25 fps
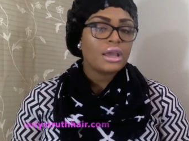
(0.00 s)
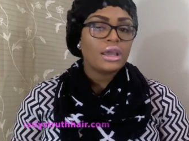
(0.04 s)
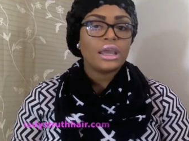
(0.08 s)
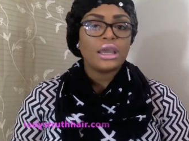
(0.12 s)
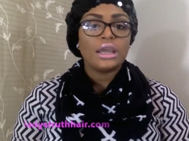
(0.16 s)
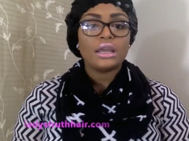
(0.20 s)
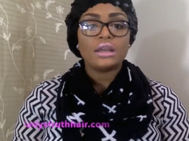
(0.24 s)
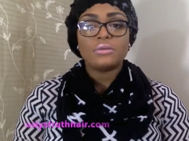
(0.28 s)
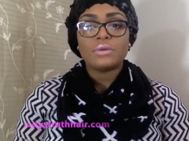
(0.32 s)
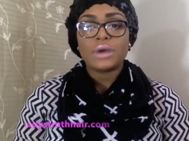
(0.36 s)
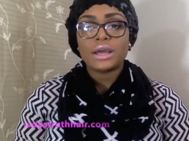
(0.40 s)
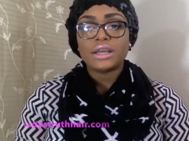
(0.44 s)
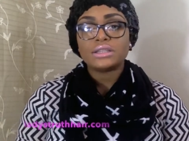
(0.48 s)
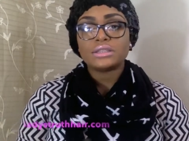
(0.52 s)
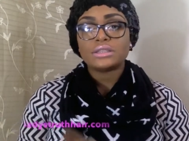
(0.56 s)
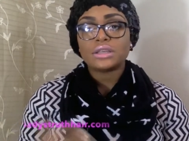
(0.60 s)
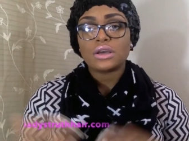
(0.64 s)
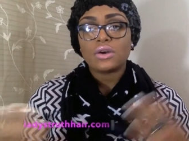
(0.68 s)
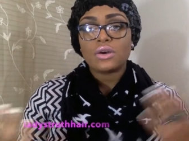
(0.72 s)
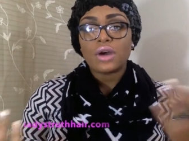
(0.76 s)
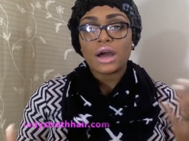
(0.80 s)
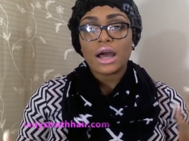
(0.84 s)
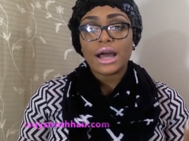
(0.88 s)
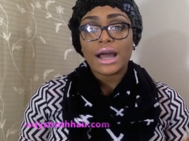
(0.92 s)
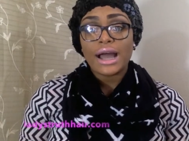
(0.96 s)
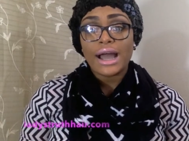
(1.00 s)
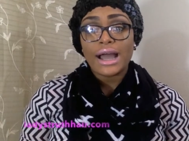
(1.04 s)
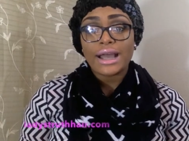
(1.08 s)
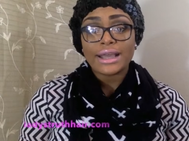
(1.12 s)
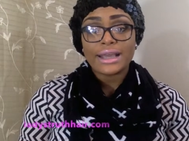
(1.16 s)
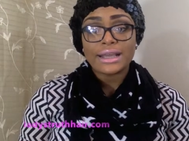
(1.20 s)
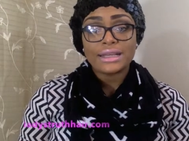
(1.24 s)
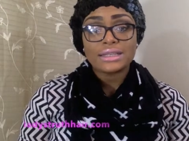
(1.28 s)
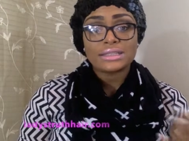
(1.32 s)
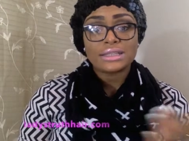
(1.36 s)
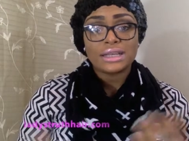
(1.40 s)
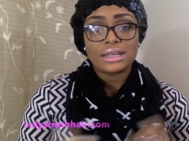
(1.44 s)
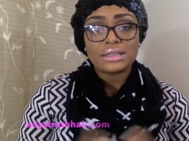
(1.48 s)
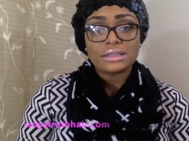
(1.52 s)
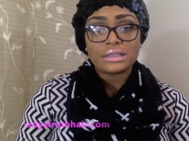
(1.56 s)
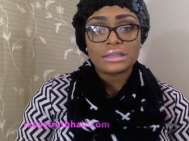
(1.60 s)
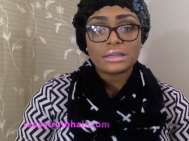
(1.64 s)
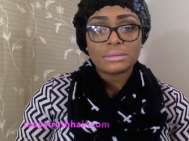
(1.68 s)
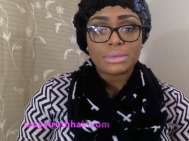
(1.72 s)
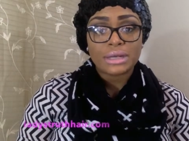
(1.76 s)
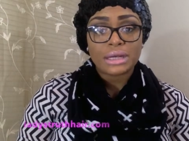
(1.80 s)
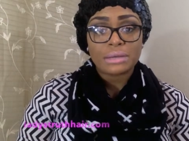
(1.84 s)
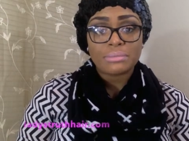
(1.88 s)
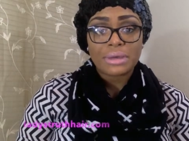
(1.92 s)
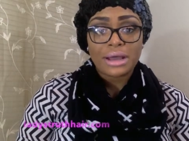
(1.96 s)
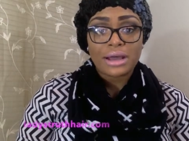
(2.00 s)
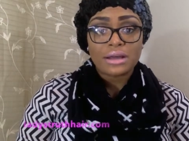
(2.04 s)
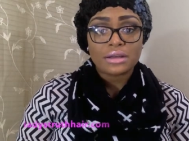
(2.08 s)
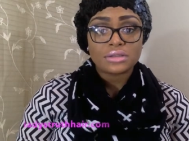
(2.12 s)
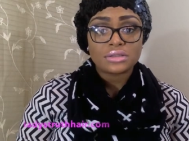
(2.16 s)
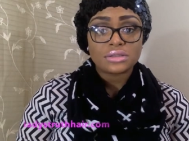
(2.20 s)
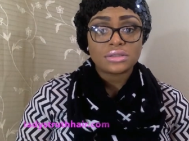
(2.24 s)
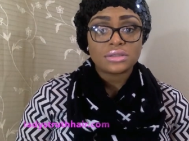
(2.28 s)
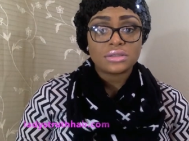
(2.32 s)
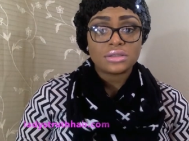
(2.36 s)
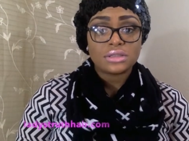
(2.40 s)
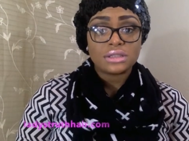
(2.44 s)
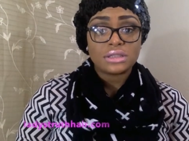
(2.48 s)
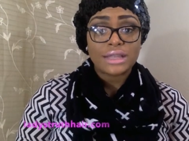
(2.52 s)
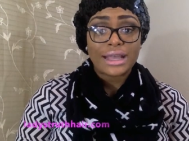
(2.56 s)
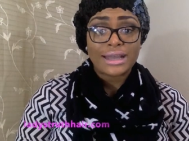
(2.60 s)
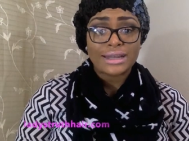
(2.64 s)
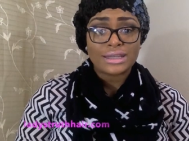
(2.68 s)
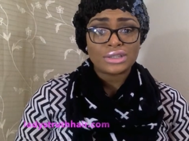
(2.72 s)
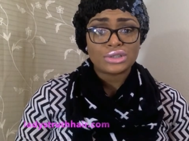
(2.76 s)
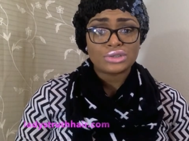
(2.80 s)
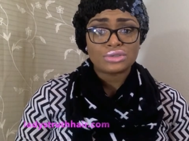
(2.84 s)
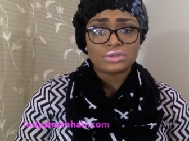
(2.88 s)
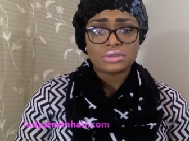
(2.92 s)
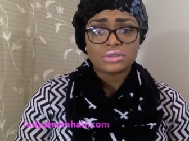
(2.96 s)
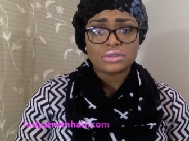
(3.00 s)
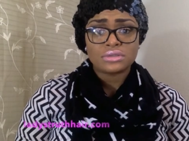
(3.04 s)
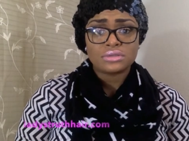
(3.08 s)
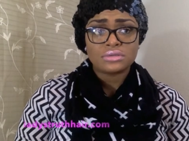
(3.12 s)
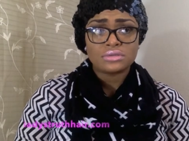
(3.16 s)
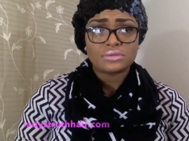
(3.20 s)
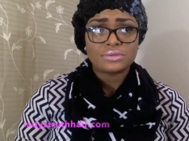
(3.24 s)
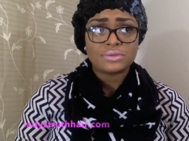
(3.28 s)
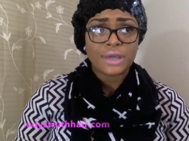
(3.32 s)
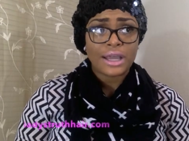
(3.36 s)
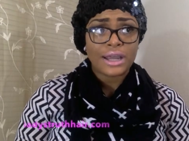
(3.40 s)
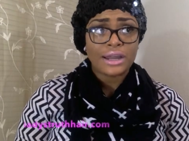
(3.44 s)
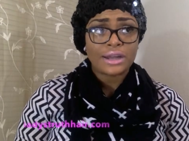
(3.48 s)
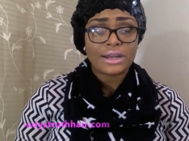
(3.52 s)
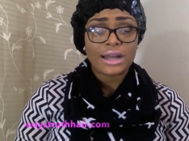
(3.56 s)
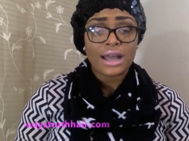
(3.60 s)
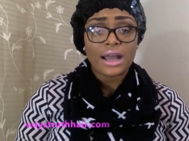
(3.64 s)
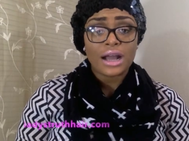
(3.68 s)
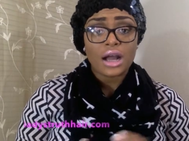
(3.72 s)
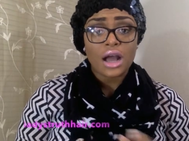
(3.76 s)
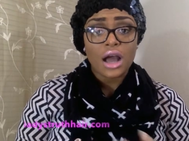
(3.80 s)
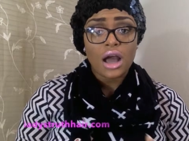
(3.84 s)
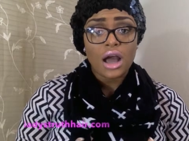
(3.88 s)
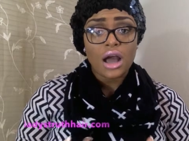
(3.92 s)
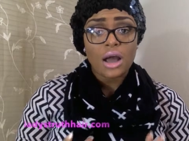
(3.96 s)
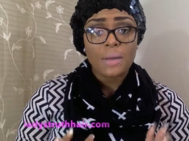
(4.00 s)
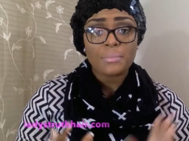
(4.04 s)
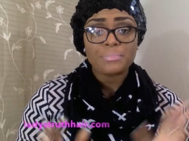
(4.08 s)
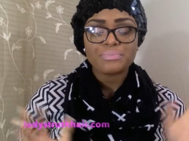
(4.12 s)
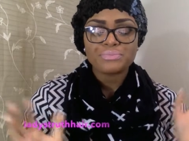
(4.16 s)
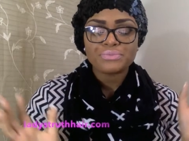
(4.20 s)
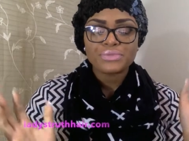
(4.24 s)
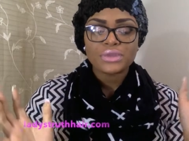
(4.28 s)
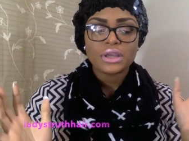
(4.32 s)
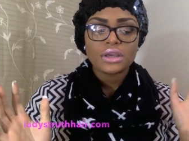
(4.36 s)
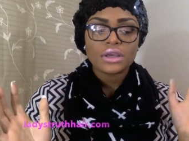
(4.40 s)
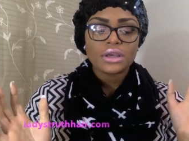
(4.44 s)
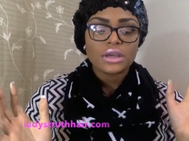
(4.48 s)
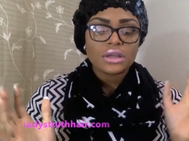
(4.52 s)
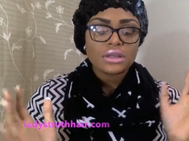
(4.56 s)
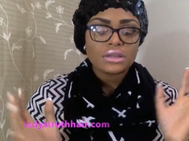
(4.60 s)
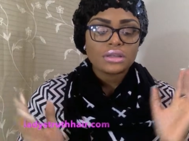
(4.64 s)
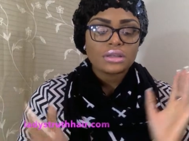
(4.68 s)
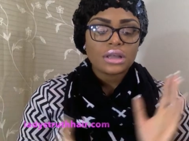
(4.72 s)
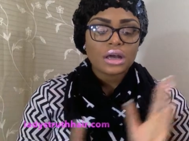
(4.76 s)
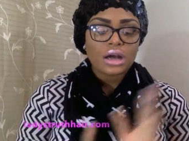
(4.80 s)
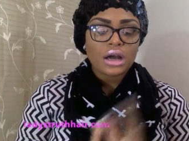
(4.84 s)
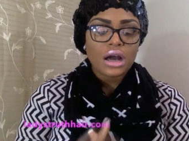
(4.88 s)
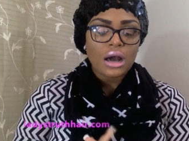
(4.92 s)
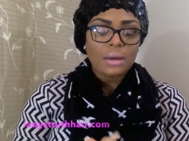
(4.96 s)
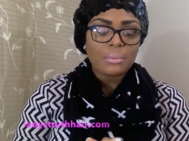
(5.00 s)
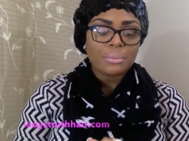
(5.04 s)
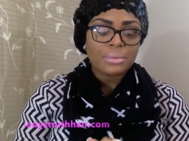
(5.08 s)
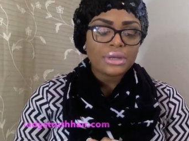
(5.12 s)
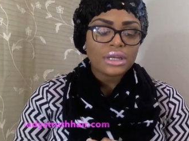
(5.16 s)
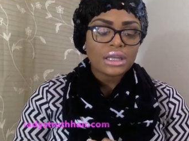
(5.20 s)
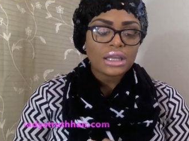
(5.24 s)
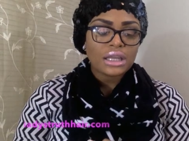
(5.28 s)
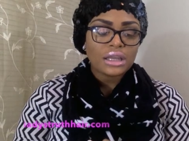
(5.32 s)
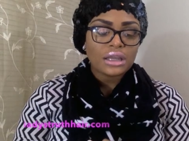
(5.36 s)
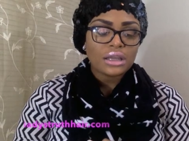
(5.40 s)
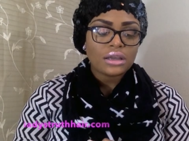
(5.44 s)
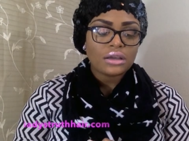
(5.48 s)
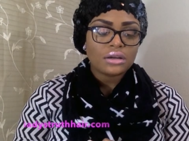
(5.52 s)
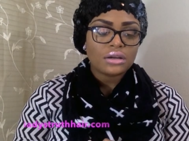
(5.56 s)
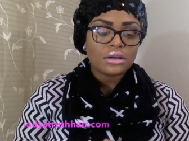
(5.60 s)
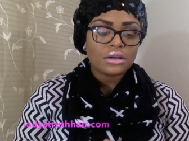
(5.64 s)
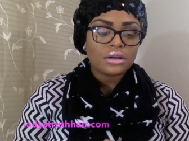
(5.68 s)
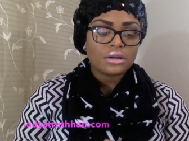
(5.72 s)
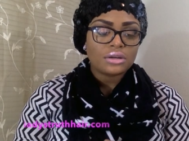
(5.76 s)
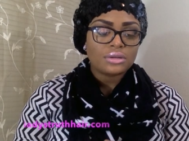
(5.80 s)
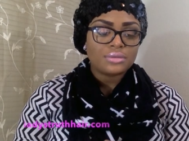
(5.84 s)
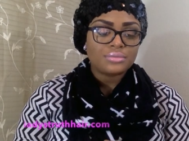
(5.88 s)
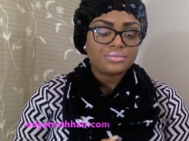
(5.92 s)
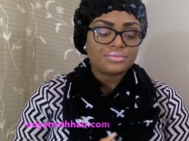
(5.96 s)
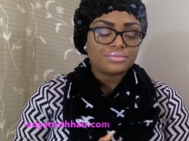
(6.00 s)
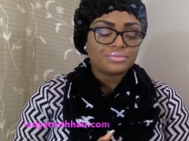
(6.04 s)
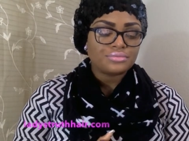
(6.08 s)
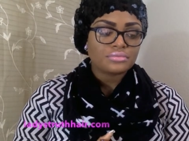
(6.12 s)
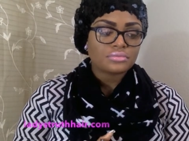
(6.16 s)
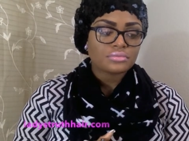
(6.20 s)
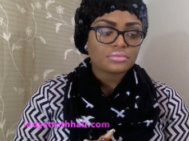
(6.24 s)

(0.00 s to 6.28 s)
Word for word: anyway, so I guess a little bit about ladies truth hair dot com. The company, um,